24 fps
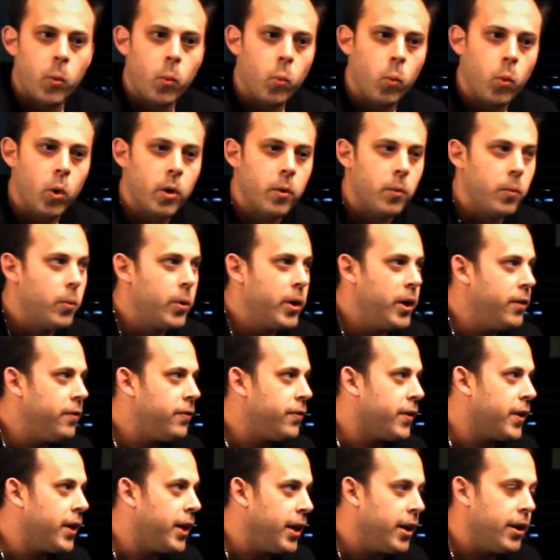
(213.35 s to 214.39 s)
what
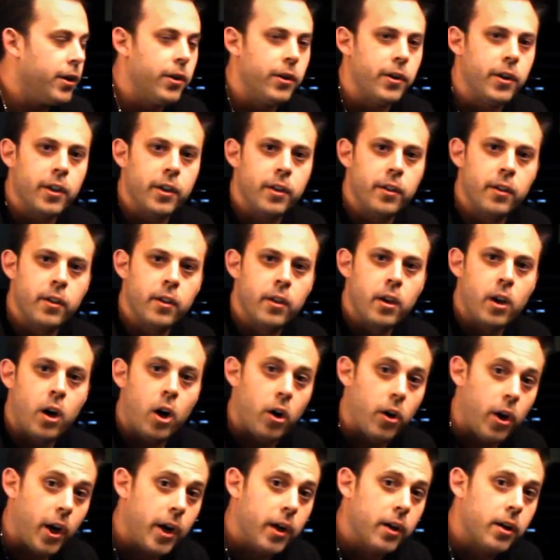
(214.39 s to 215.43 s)
we've geared
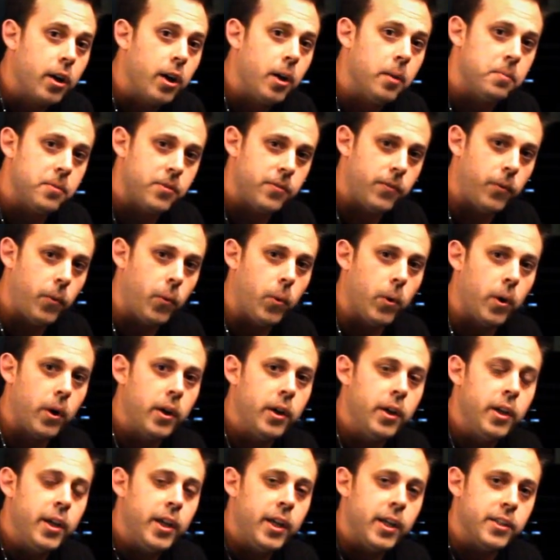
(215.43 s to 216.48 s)
our air cups for
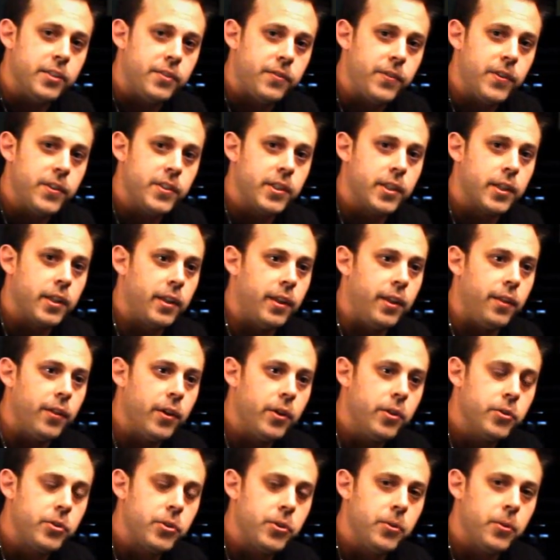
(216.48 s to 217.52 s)
is physically
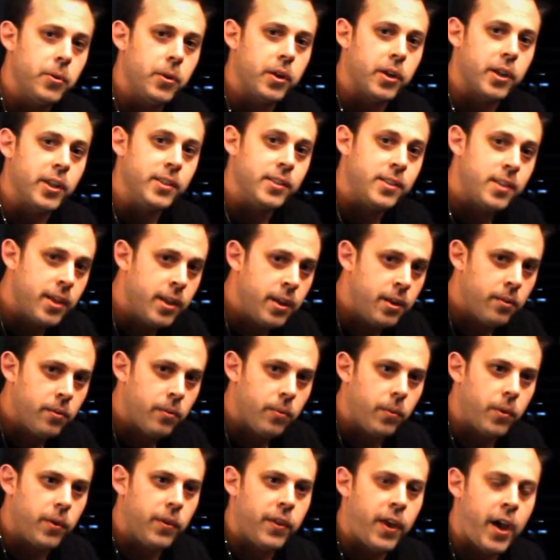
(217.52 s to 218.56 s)
those who are content
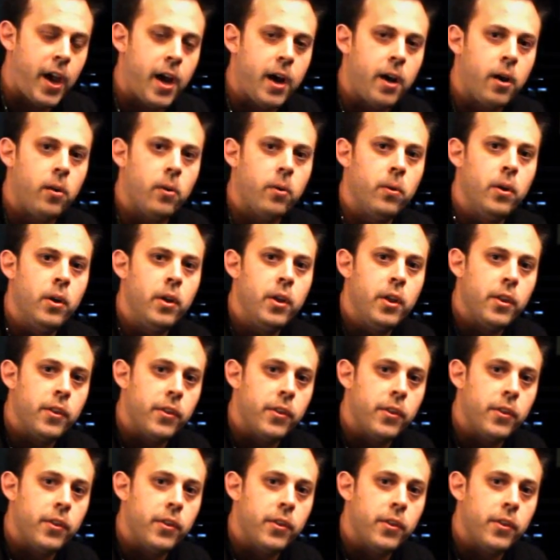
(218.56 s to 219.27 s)
with how